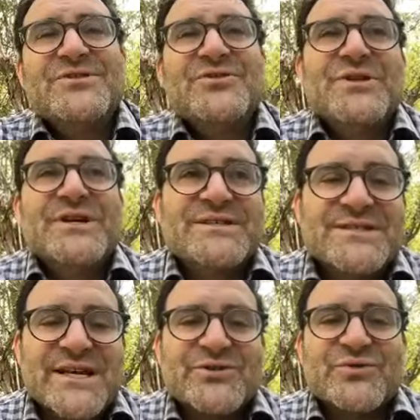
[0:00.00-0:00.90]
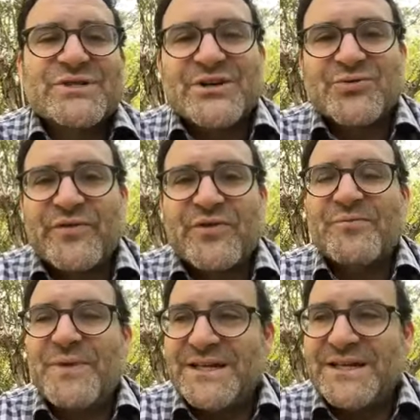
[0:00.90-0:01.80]
to do this, et cetera, et cetera. We've
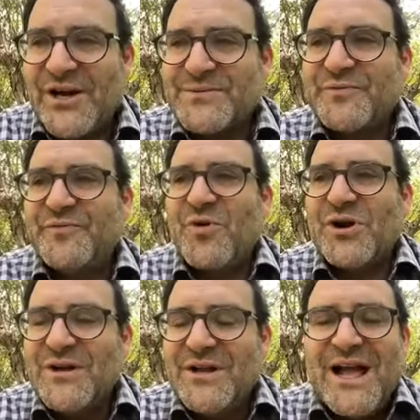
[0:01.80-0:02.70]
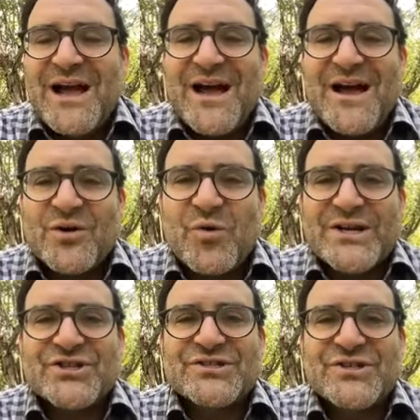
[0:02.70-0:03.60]
heard it many times before. Uh,
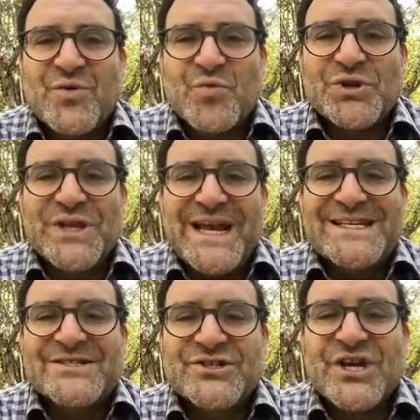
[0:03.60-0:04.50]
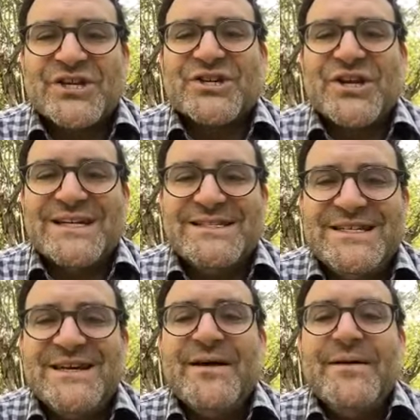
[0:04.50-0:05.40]
questions related to such an
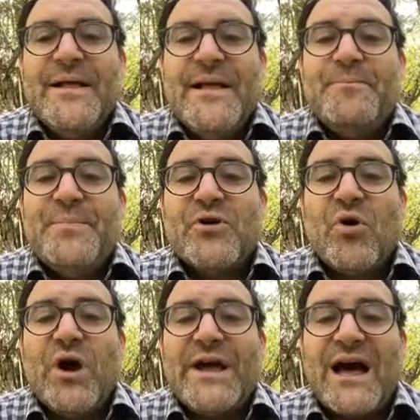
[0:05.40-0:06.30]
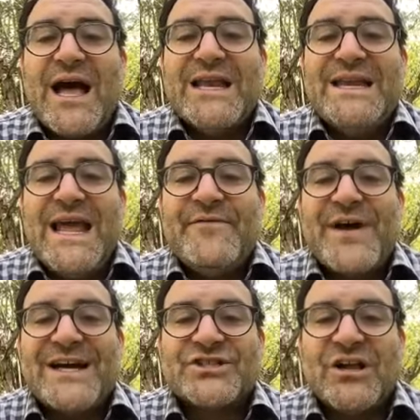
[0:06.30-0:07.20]
idea.
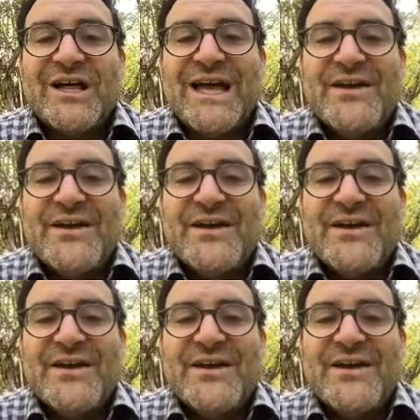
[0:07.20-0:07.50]
shalal